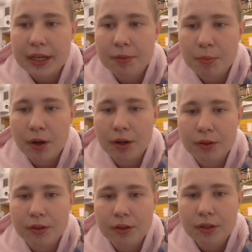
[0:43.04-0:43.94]

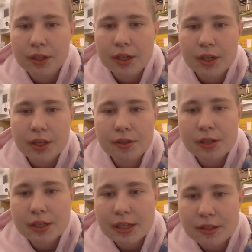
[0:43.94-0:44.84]
model. There's
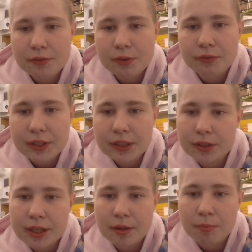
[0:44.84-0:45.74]
a sense of reveal
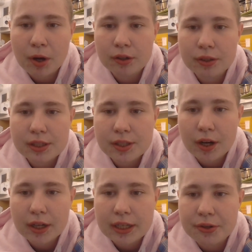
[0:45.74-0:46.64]
that the model is
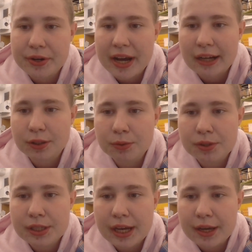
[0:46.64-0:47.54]
not in their natural
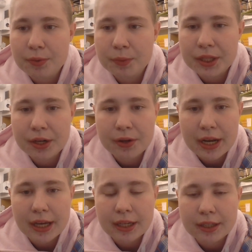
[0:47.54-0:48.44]
state when they are
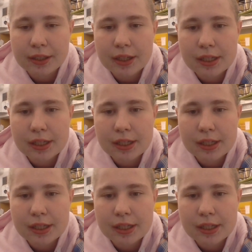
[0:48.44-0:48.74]
naked,